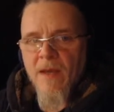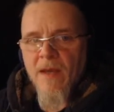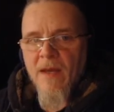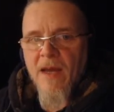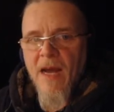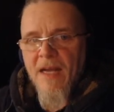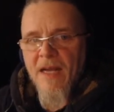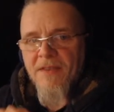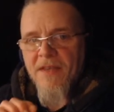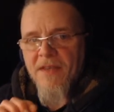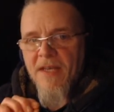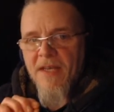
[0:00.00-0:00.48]

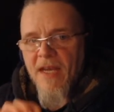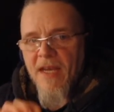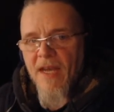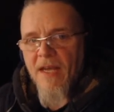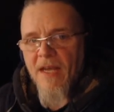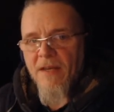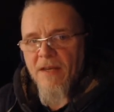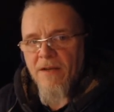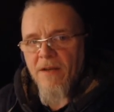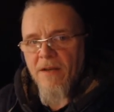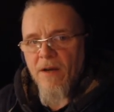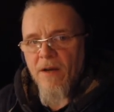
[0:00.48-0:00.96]
At the
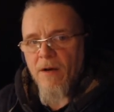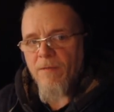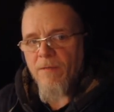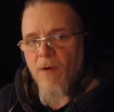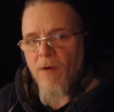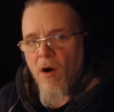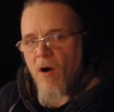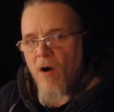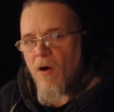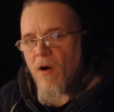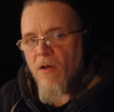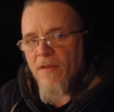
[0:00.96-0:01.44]
end of
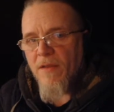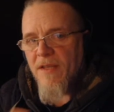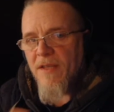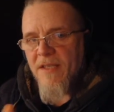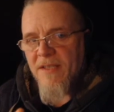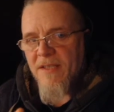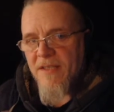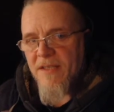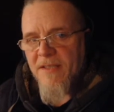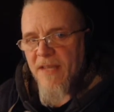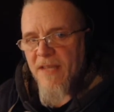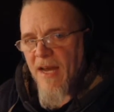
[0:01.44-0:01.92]
all
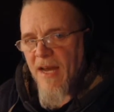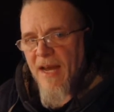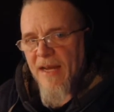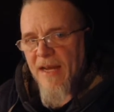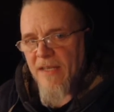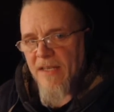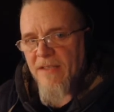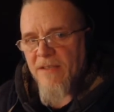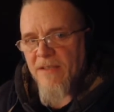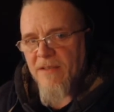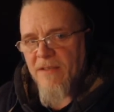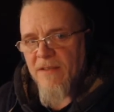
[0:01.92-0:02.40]
these
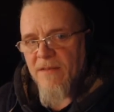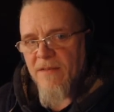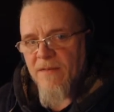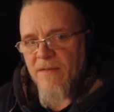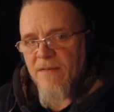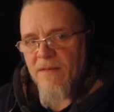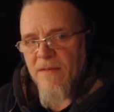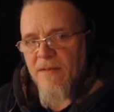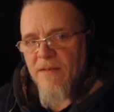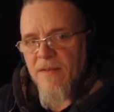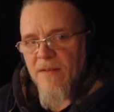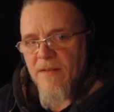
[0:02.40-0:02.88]
attacks,
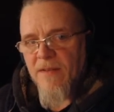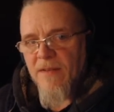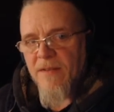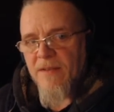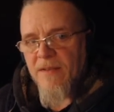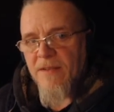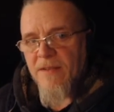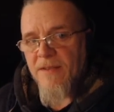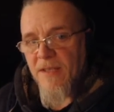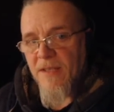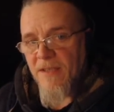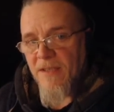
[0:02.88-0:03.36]

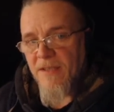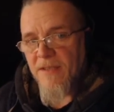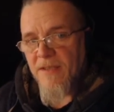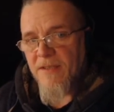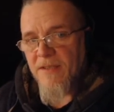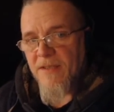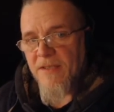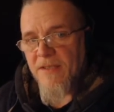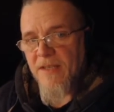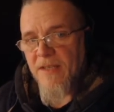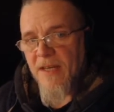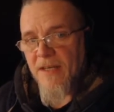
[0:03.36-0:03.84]
6 in
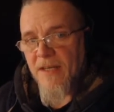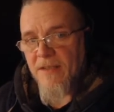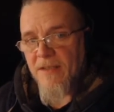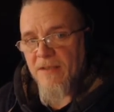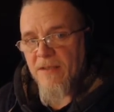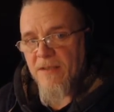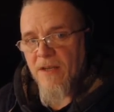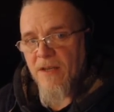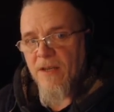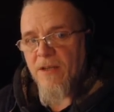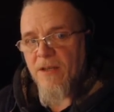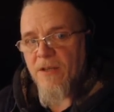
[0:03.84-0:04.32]
this
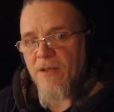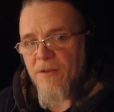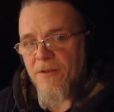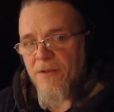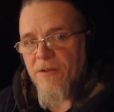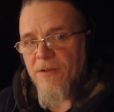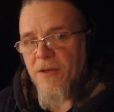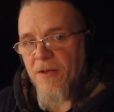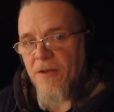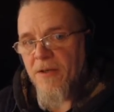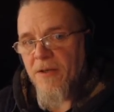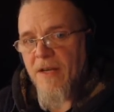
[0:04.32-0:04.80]
case, your
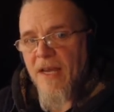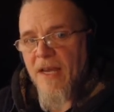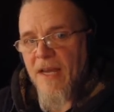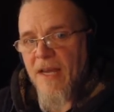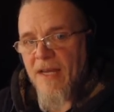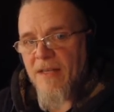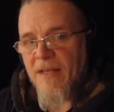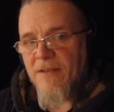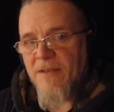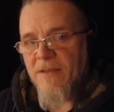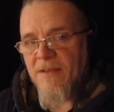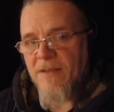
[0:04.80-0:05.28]
turn
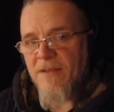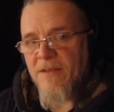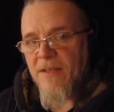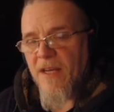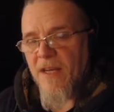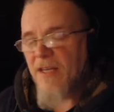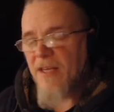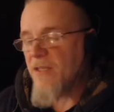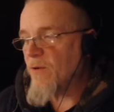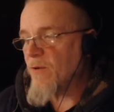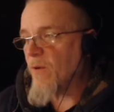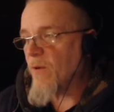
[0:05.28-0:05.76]
ends
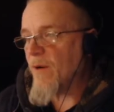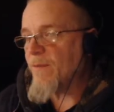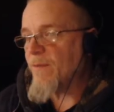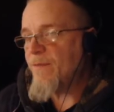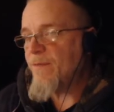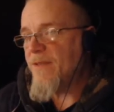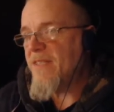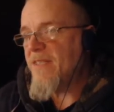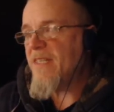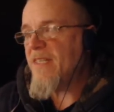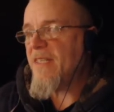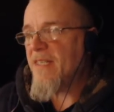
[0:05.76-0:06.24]
and you are
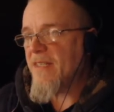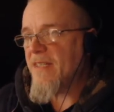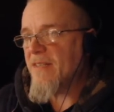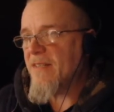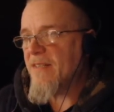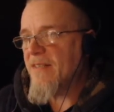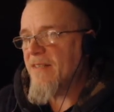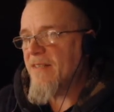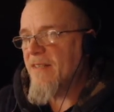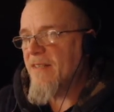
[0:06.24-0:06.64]
fatigued.